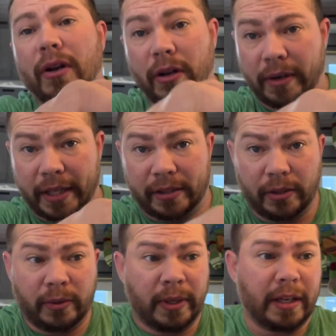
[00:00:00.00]
Alright,
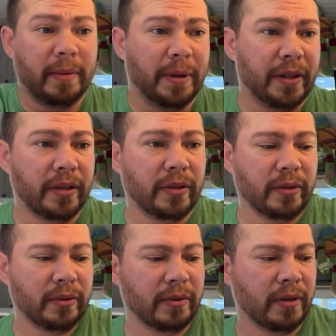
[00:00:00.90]
so anybody
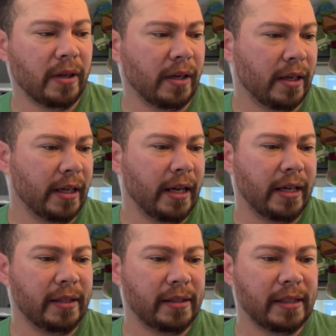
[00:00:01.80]
who
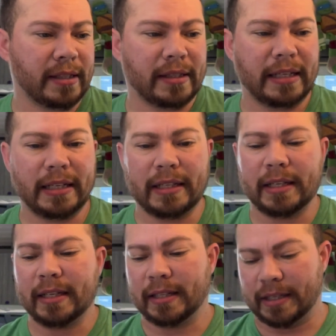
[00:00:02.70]
has
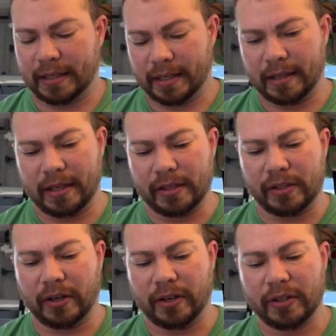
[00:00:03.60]
seen these
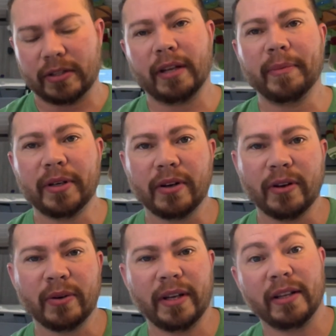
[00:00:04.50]
cards, let me
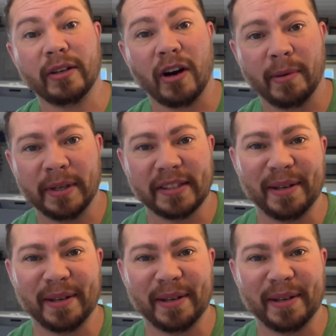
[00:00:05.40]
know in the comments.